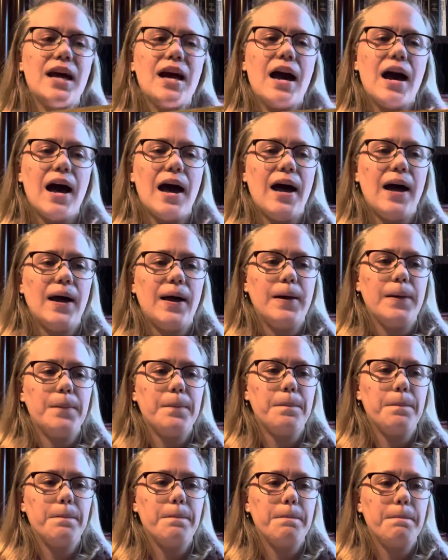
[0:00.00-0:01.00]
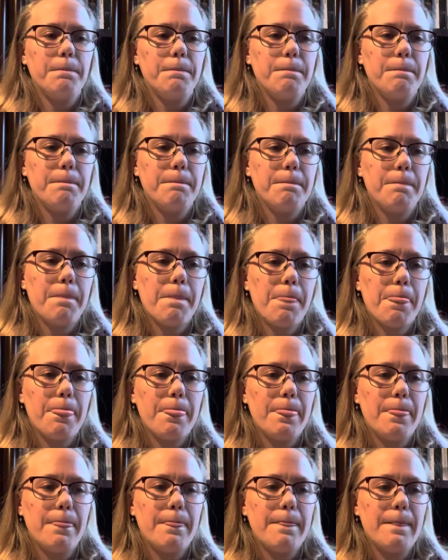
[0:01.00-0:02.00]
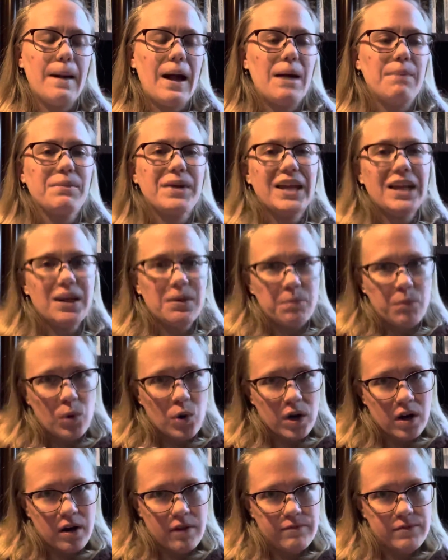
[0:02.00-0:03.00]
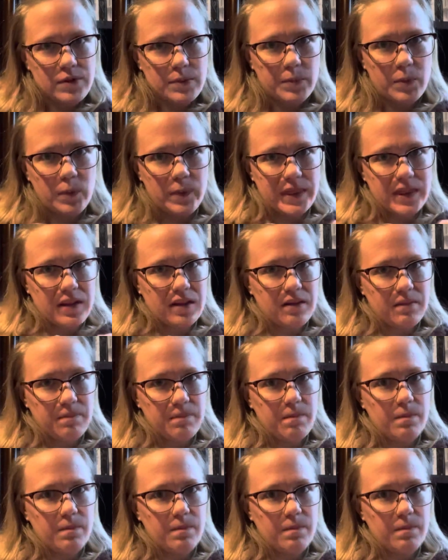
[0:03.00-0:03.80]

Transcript: I'm getting more comfortable with the